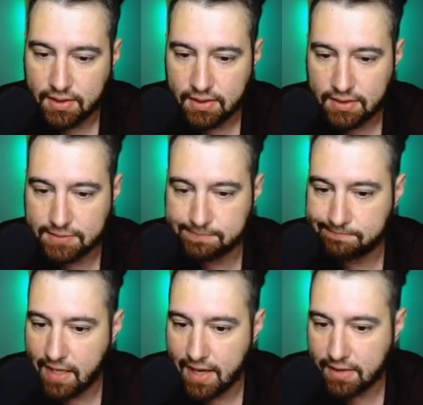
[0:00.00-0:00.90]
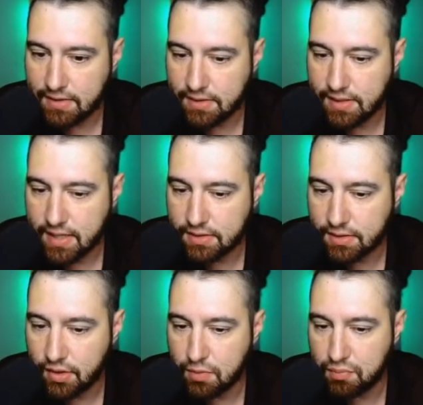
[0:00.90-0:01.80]
Yeah,
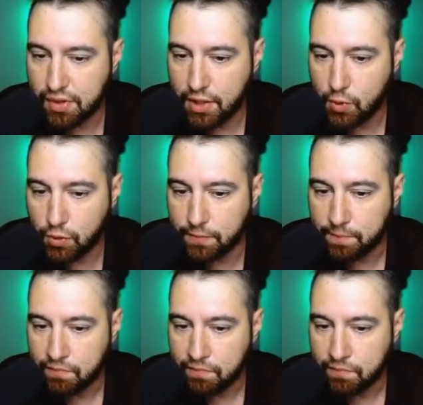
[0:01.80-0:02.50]
that's looking pretty cool.